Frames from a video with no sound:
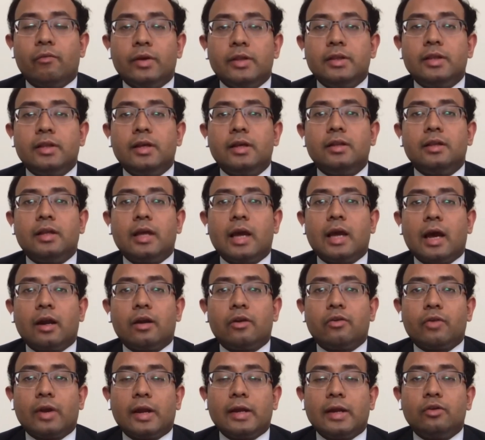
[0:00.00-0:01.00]
whether they
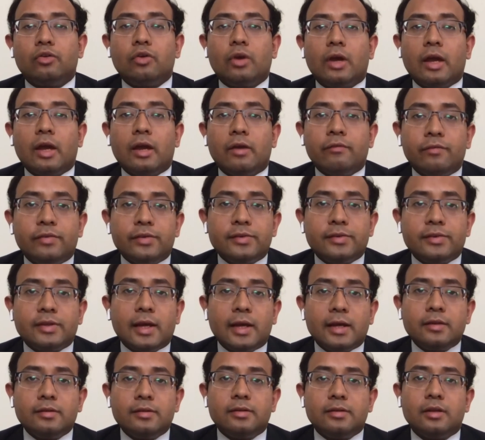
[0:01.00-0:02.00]
are trying to
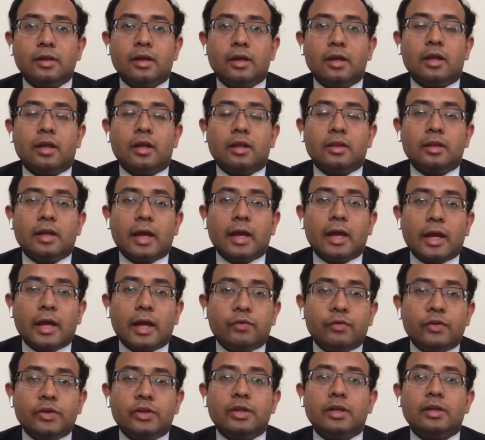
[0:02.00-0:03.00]
emphasize the
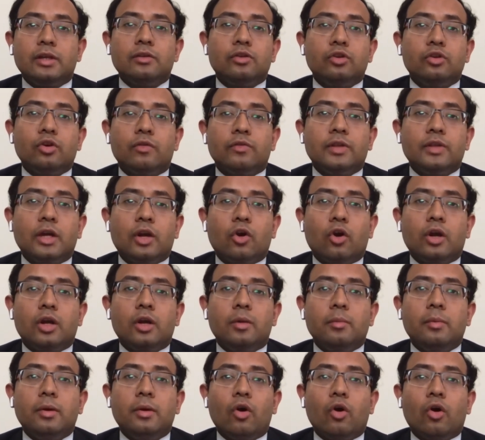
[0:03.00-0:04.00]
efficiency of the
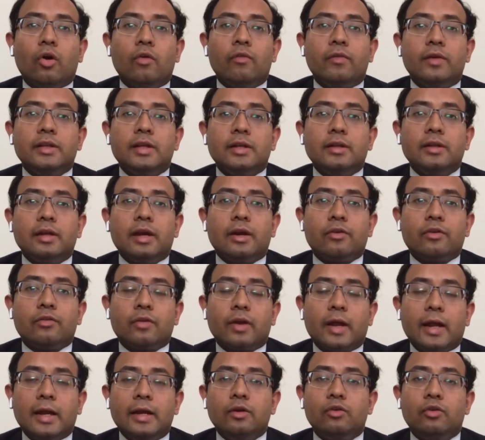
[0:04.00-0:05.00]
economy or whether they are
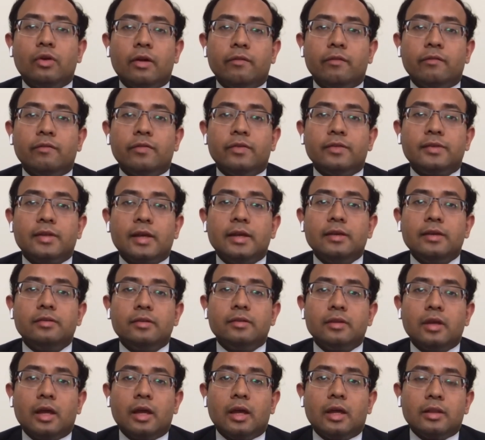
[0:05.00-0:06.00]
trying to
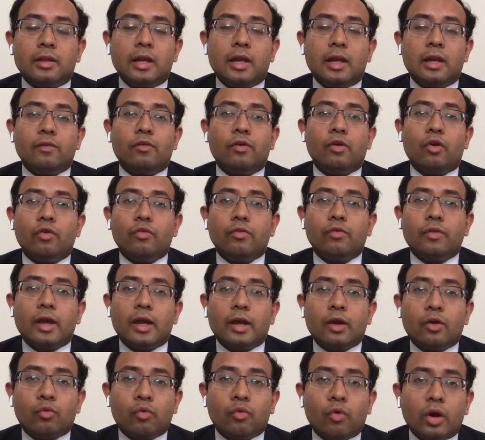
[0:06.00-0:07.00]
emphasize the level of
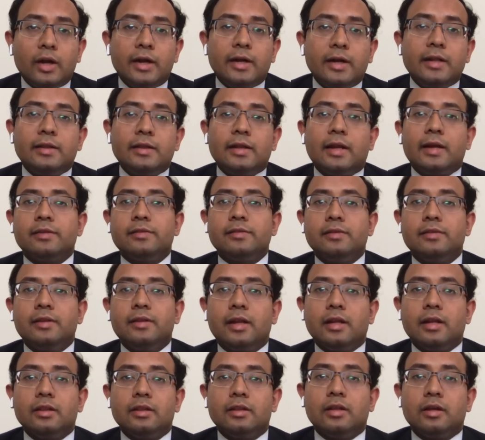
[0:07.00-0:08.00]
equality that is
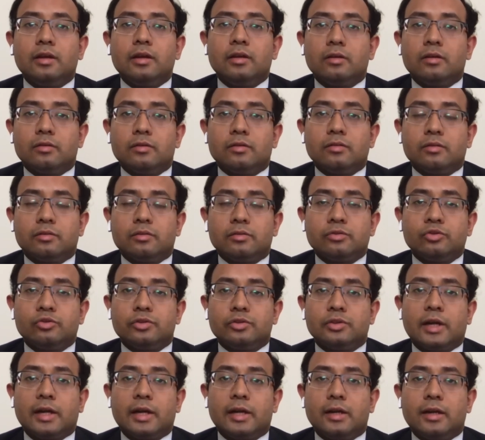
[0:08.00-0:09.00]
there in the
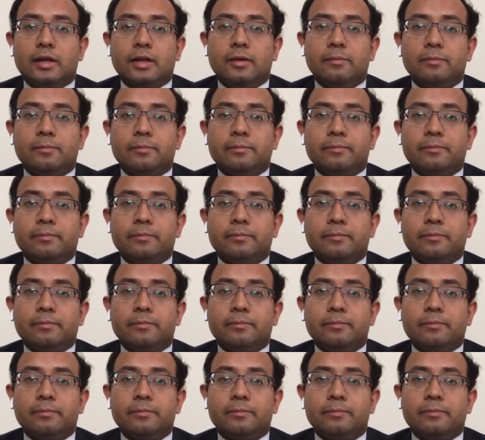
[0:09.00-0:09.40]
society.